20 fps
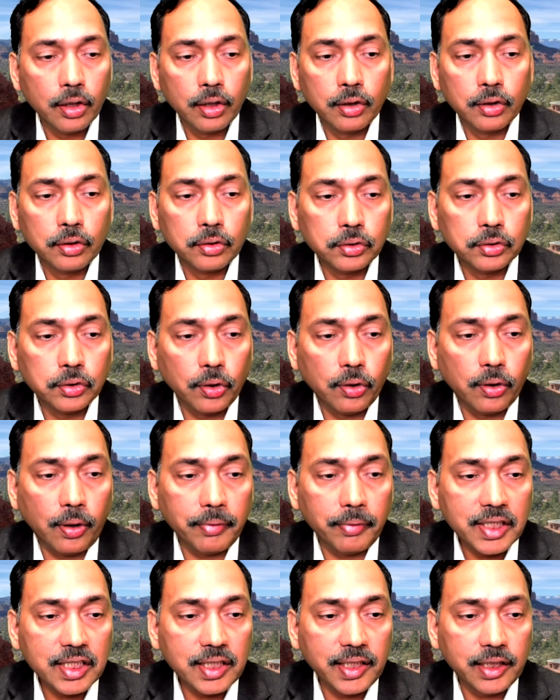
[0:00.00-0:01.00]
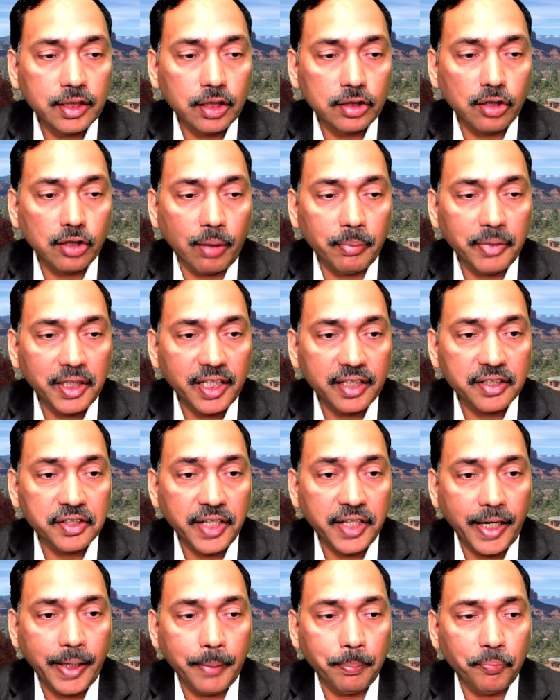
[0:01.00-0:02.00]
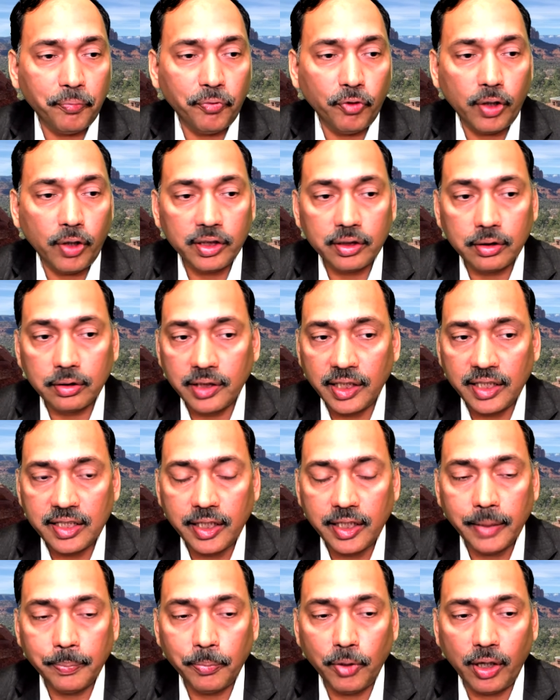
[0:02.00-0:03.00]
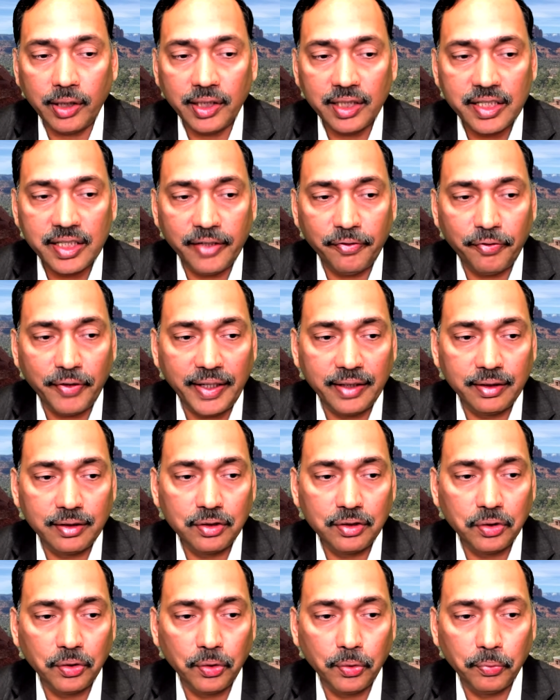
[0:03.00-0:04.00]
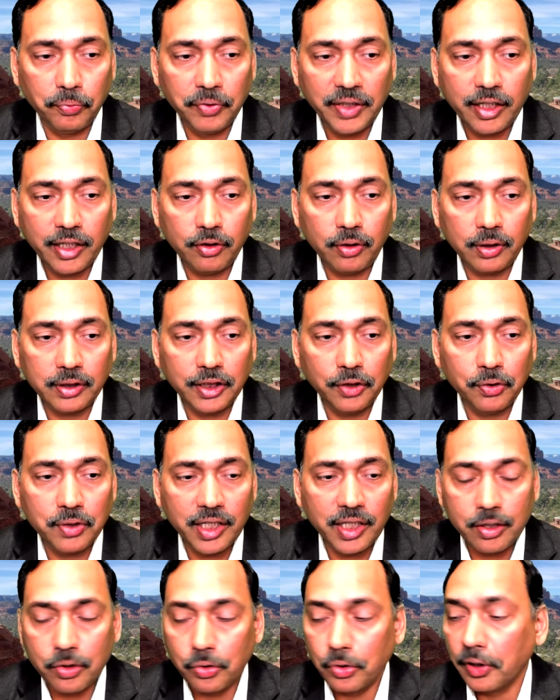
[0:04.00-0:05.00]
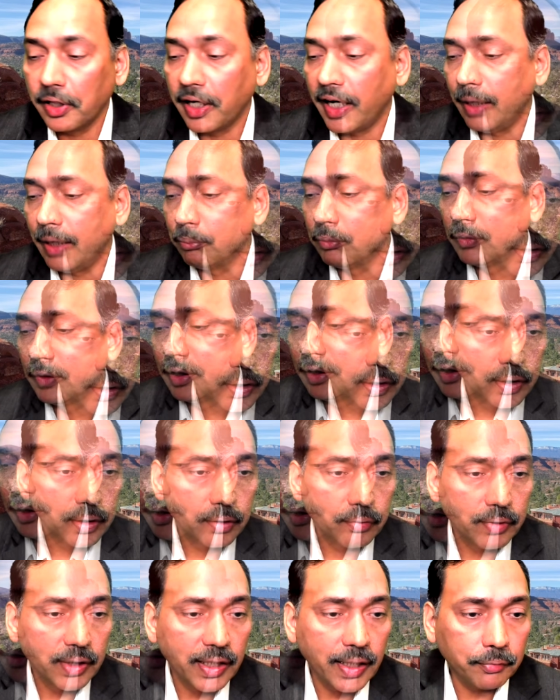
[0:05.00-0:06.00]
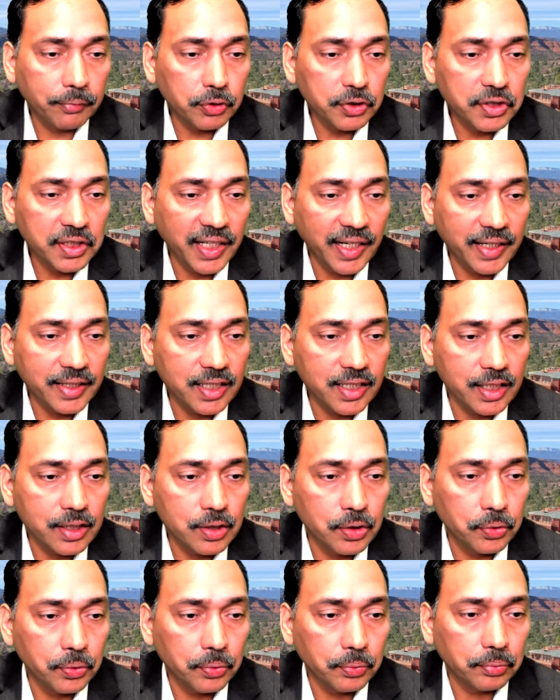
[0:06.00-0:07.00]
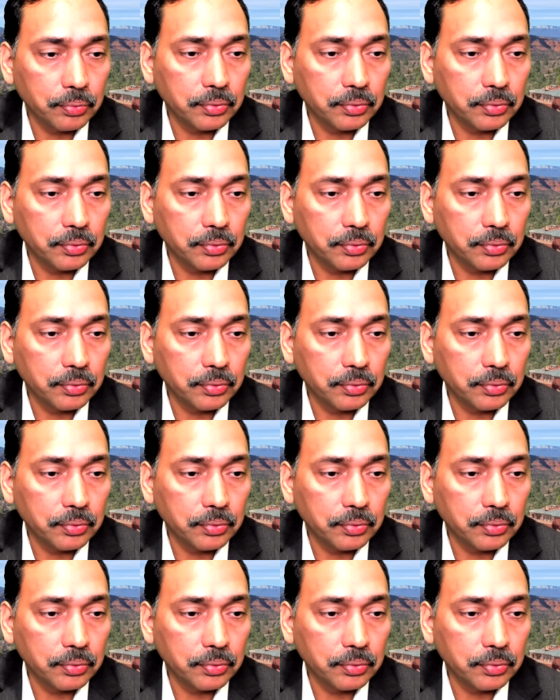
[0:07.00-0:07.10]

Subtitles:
So obviously the geometric shape for density plot is different. So we cannot use histogram. We'll have to change this to